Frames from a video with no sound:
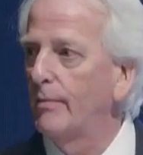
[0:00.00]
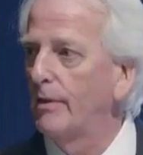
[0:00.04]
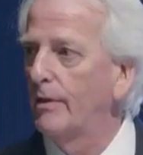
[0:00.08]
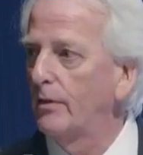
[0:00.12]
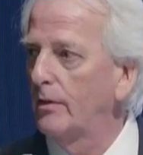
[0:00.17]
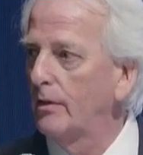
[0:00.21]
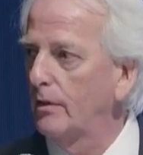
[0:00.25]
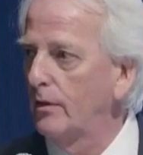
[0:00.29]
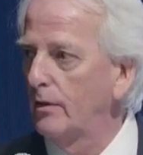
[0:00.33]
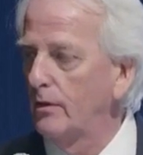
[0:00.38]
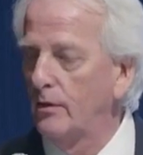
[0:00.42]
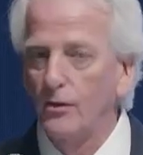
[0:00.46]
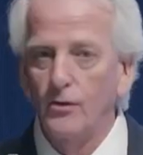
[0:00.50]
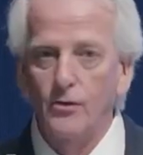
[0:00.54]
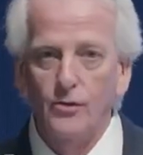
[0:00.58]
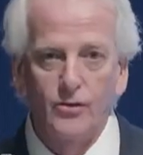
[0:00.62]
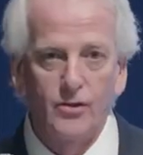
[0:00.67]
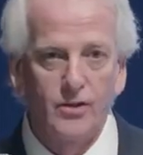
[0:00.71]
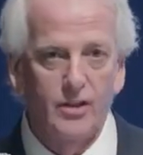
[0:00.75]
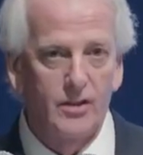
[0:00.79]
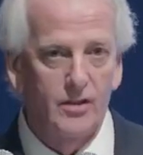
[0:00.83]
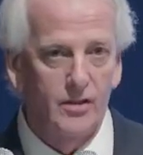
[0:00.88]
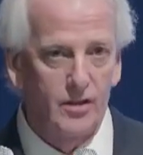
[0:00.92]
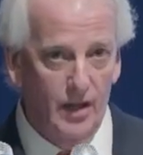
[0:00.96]
but the good
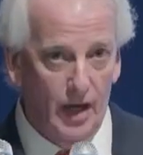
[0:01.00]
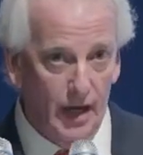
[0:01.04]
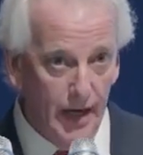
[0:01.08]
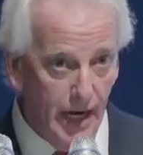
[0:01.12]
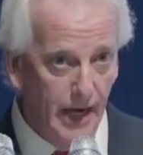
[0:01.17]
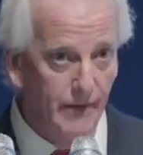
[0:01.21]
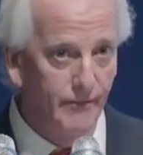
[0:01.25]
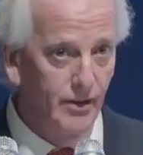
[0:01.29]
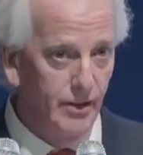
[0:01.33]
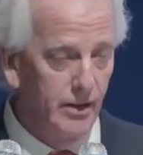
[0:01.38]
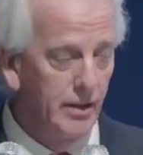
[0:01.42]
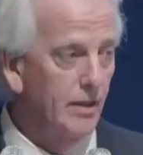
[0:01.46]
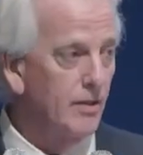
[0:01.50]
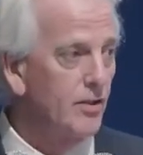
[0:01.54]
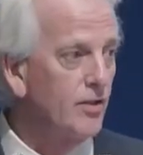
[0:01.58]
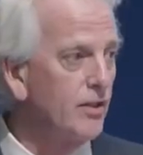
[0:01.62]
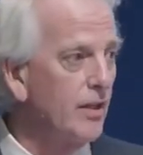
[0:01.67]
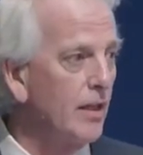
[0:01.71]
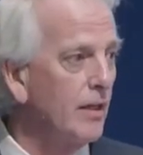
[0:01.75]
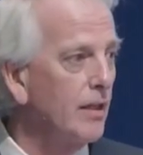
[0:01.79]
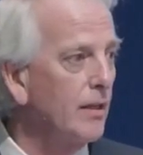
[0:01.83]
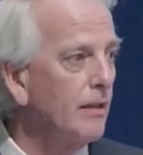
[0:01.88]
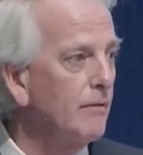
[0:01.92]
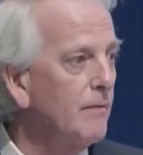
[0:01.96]
news is I haven't yet
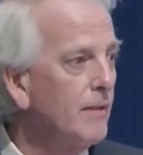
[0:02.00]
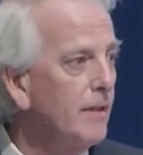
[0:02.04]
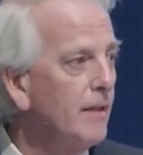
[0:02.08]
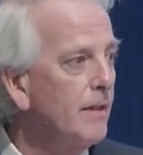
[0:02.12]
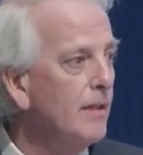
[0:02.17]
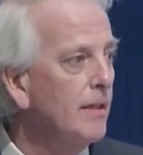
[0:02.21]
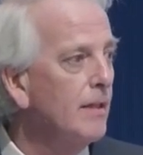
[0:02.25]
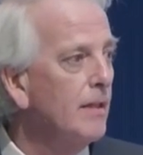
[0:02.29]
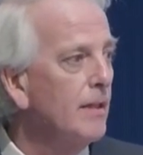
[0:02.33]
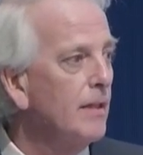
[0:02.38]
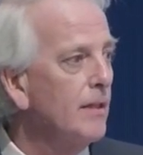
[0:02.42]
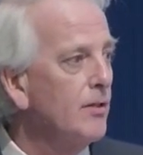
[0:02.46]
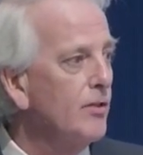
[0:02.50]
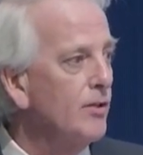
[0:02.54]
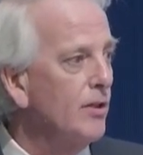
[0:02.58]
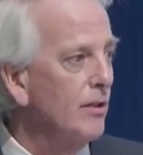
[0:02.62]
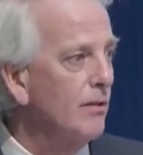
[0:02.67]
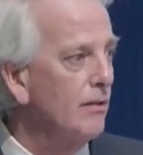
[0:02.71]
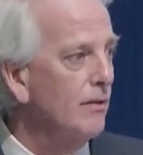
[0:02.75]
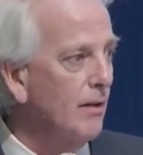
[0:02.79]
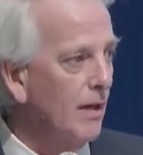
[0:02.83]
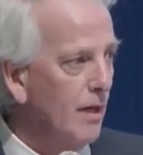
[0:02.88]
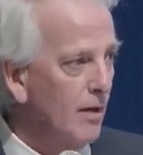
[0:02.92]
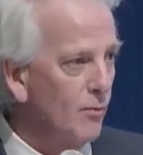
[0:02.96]
said it,
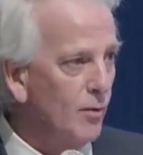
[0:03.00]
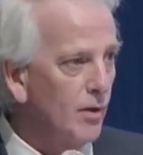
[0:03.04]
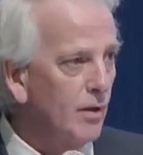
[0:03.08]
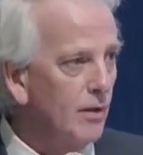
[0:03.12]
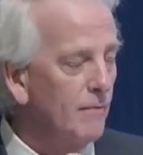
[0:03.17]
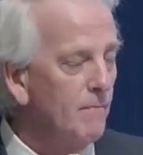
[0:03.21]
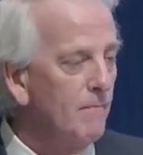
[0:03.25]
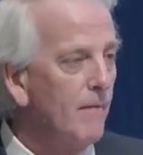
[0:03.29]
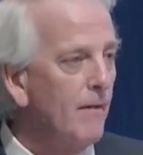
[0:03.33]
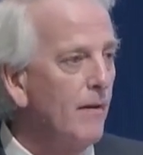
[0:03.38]
so I will.